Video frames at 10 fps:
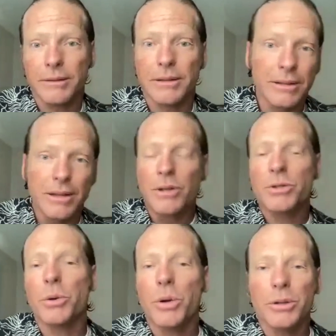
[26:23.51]
The
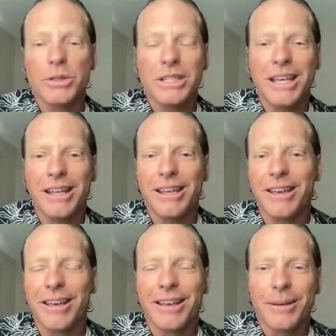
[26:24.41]
so-called skinny
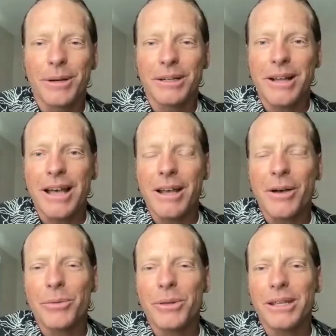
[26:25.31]
but not
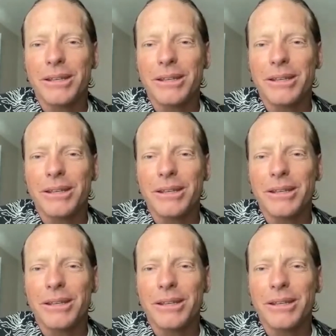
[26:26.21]
healthy,